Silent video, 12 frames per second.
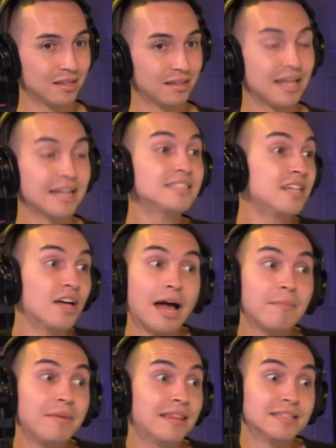That's another.
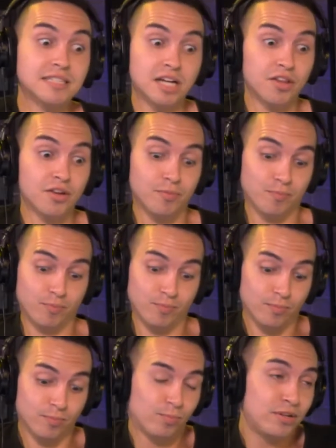I mean, that's another
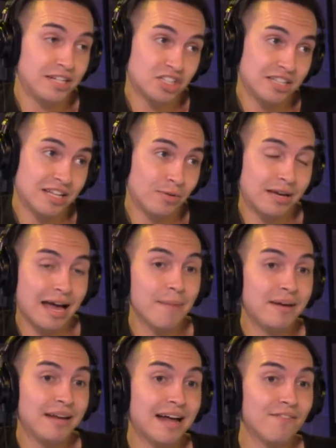prediction that we. I
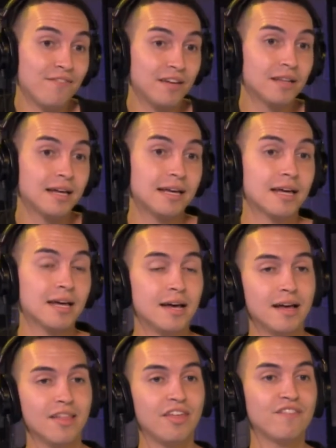mean, I feel like
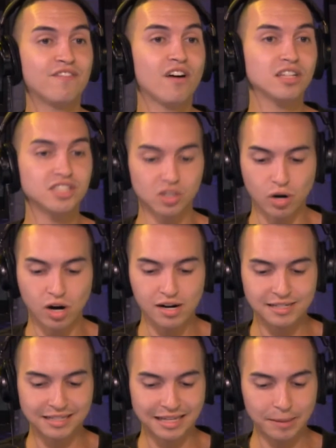they fought so
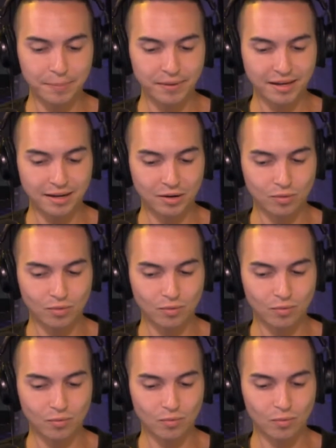hard to keep it.
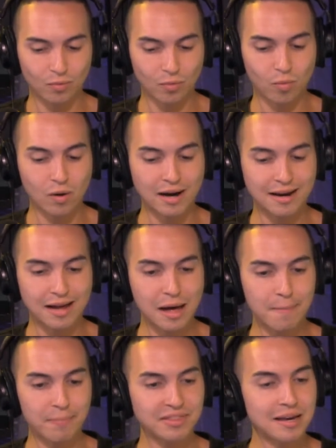Mm-hmm. Why
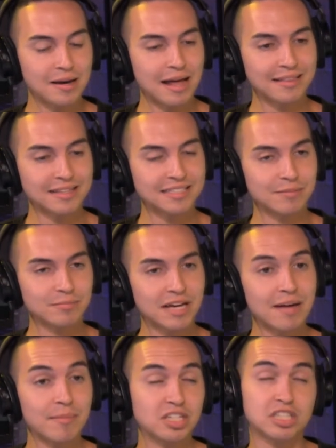not? But then at the same
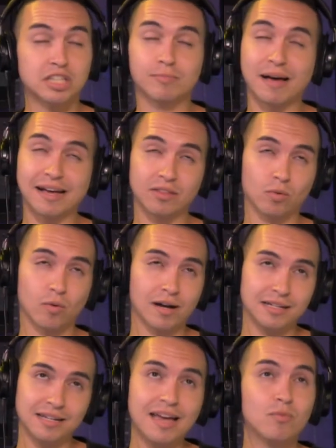time, I just look back at The
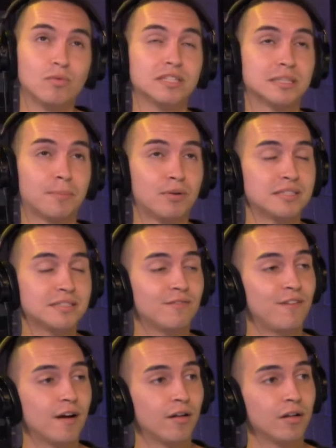Walking Dead. Once the prison
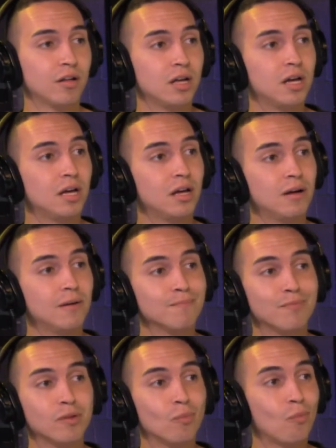fell,
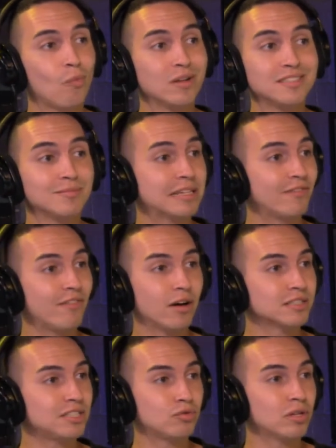once something
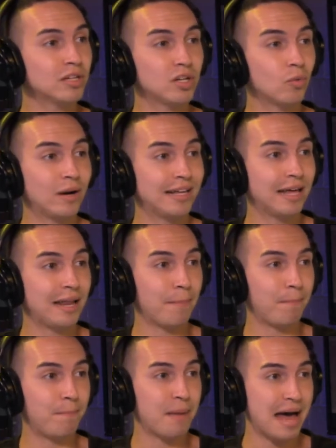falls, there's really no way to get it
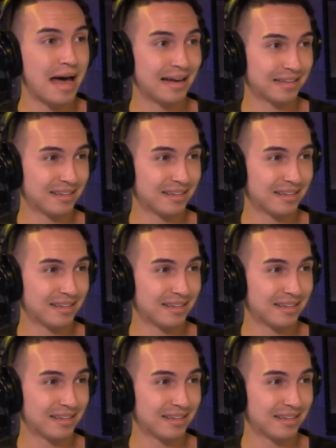back.